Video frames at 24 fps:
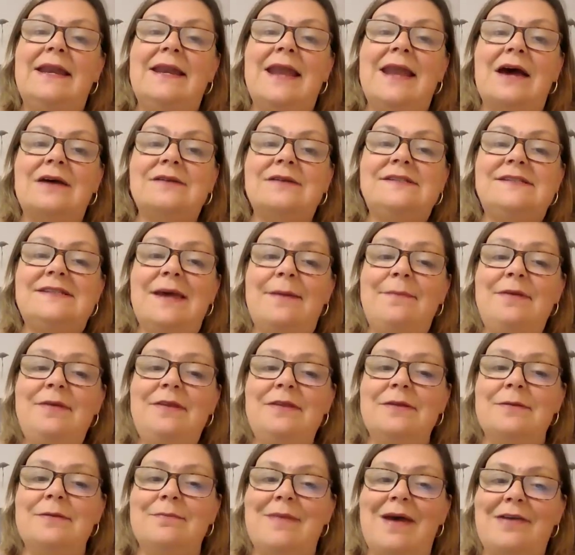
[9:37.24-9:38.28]
Now, some
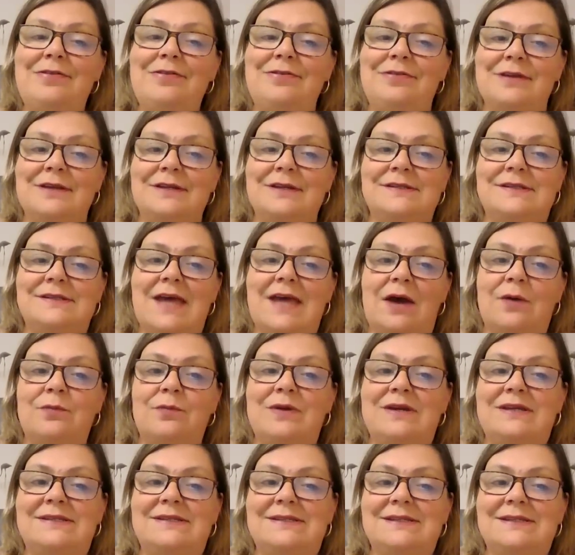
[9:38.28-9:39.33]
of the methods that
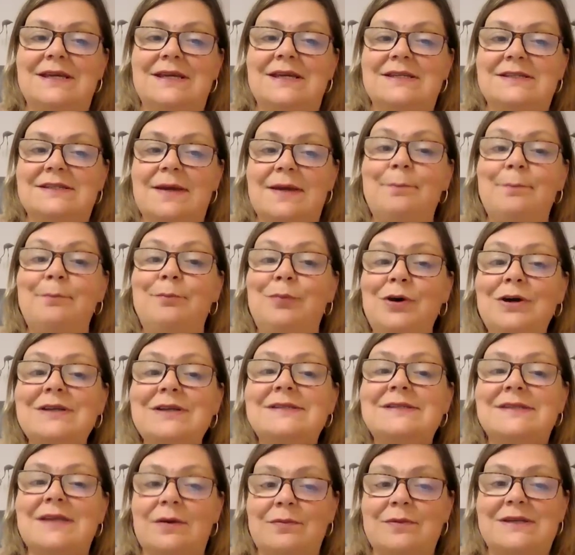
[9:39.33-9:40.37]
we see, some
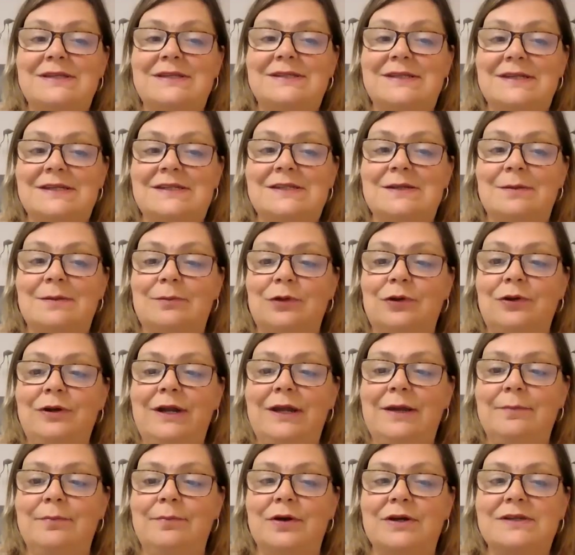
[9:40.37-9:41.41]
books that we see, some
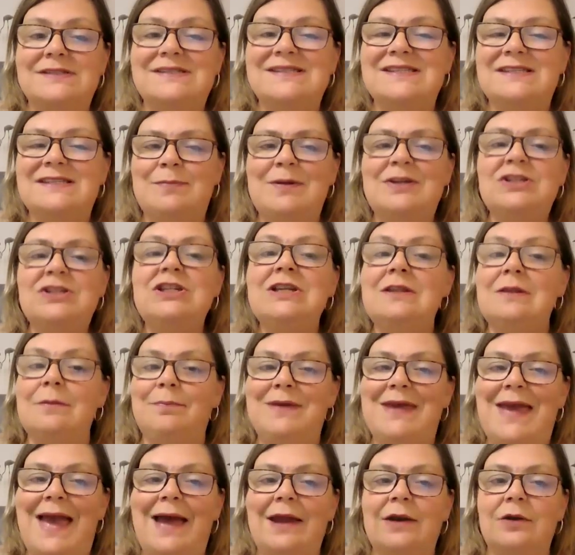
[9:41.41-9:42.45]
learning books, especially
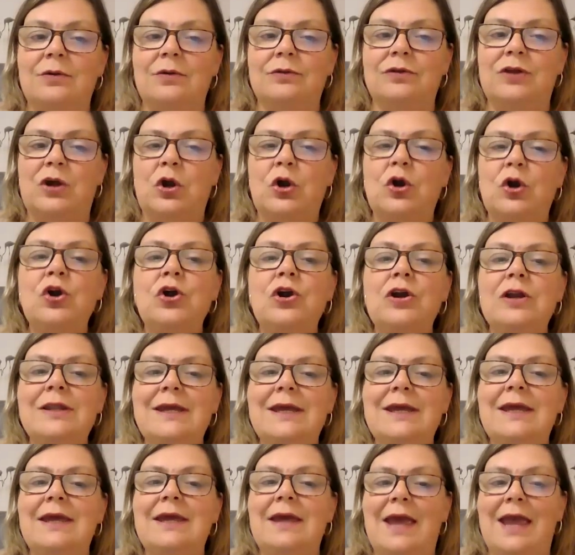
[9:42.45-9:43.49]
the
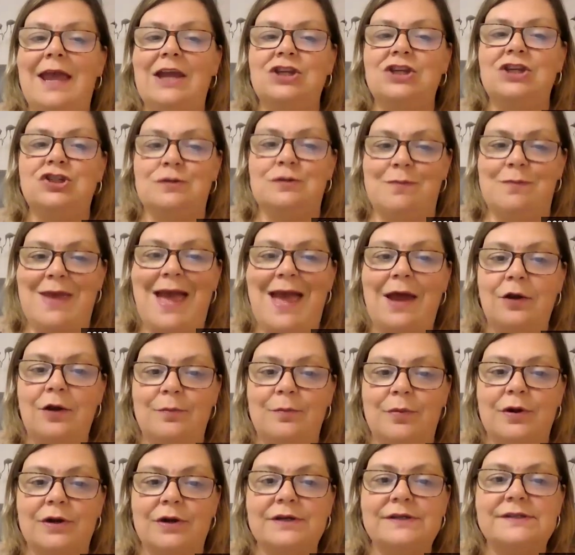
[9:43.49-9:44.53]
early aged
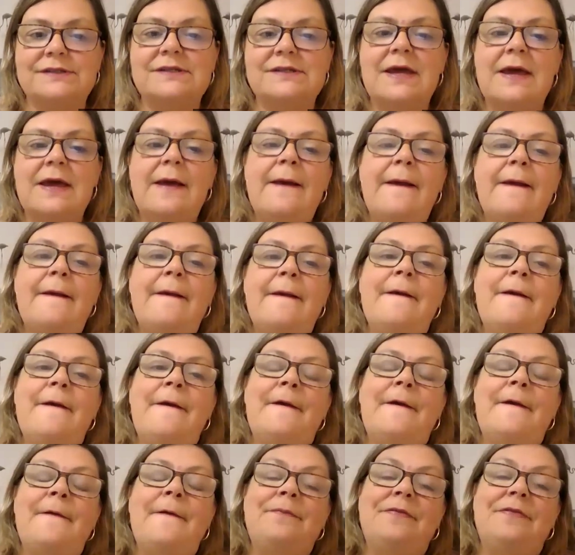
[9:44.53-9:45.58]
piano books,
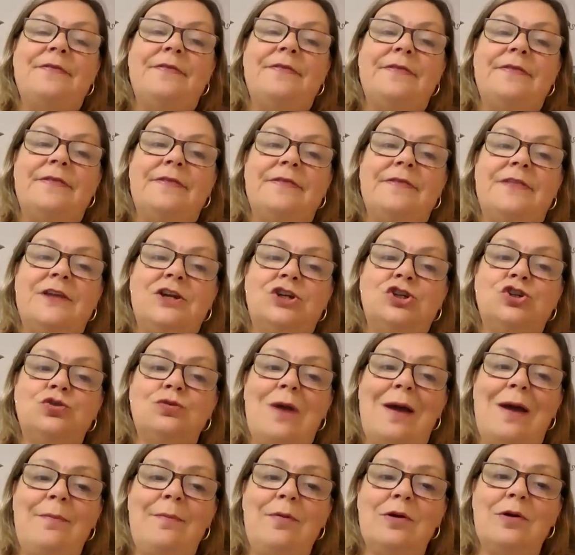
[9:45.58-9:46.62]
the
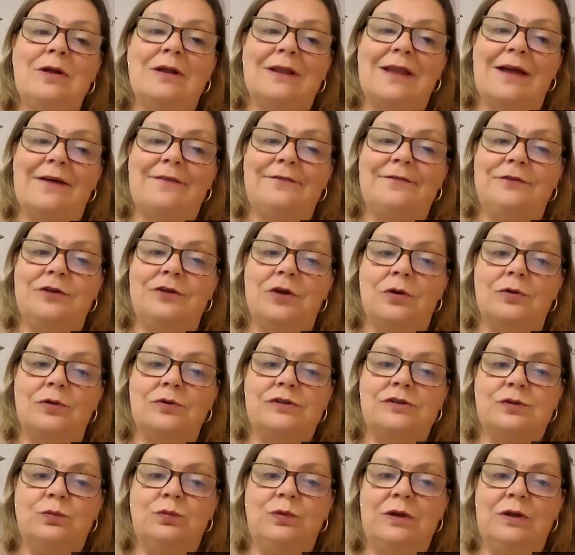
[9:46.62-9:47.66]
treble clef
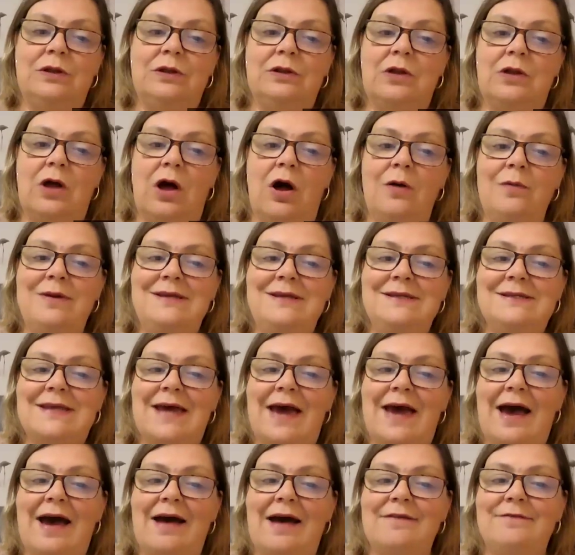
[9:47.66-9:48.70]
notes will always
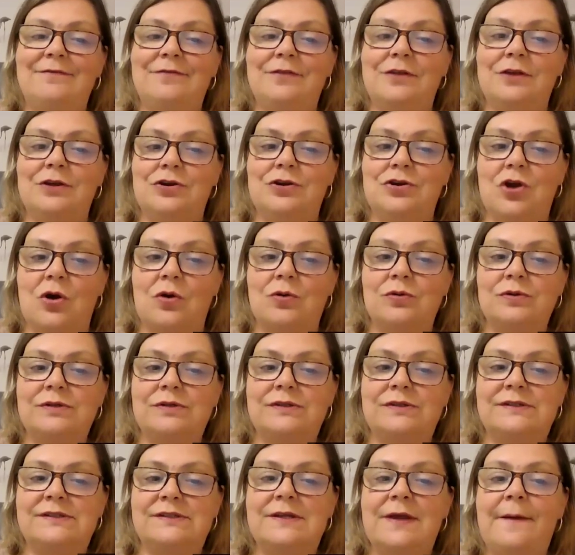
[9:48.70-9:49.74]
have the
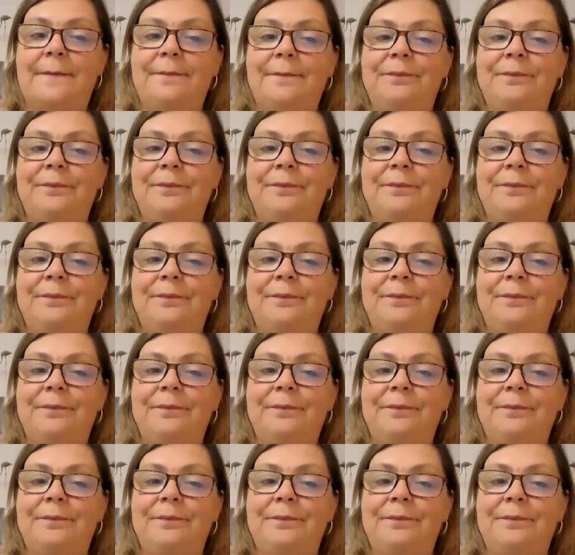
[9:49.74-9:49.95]
notes